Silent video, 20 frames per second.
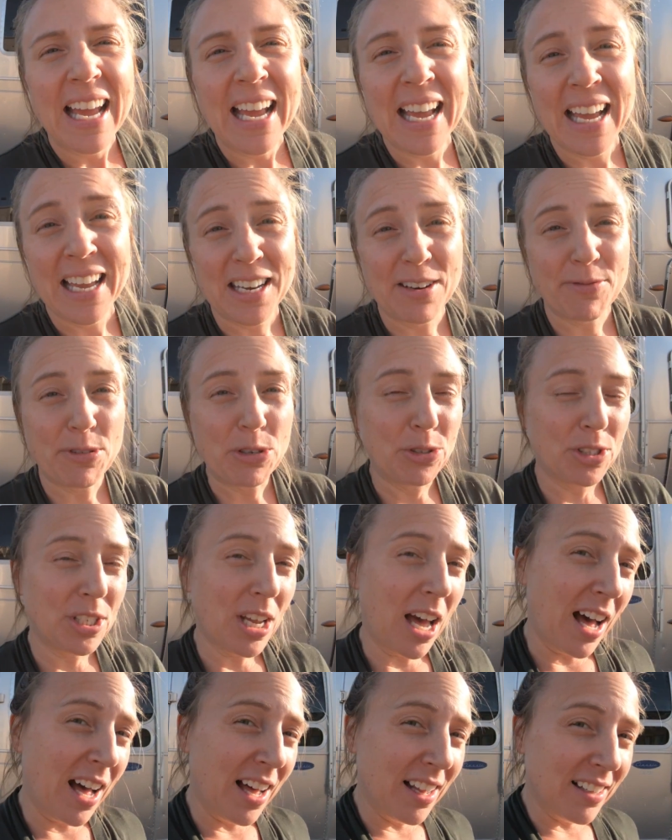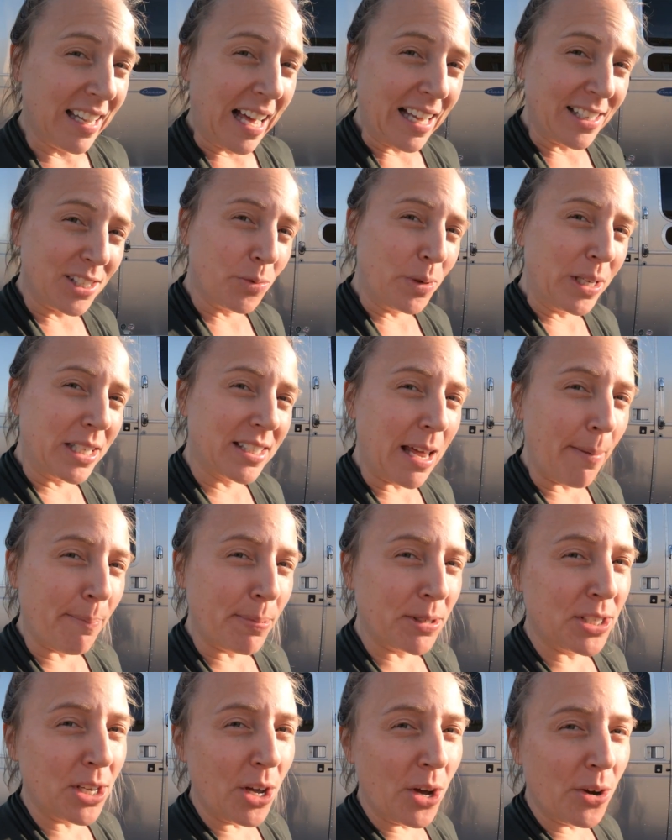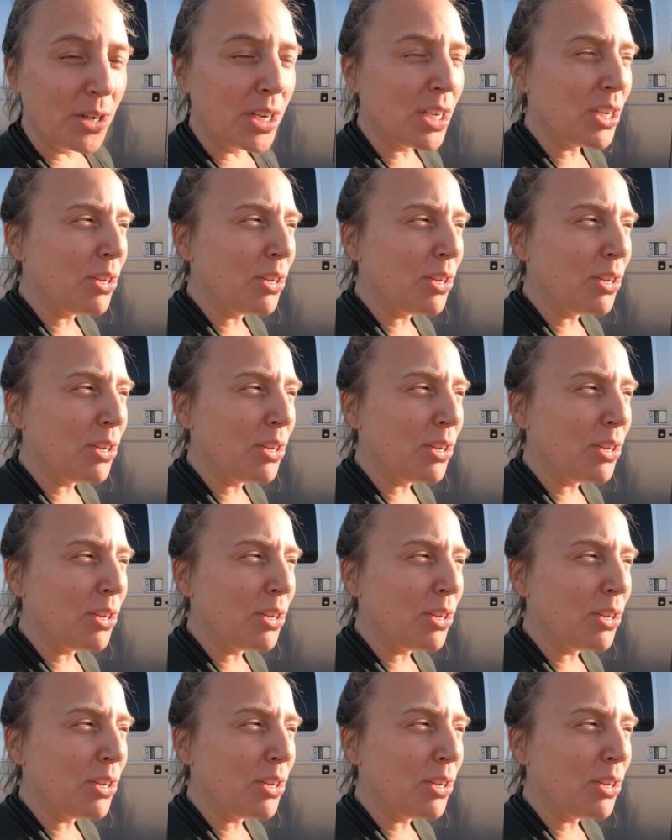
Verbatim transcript: And if you saw last week's episode,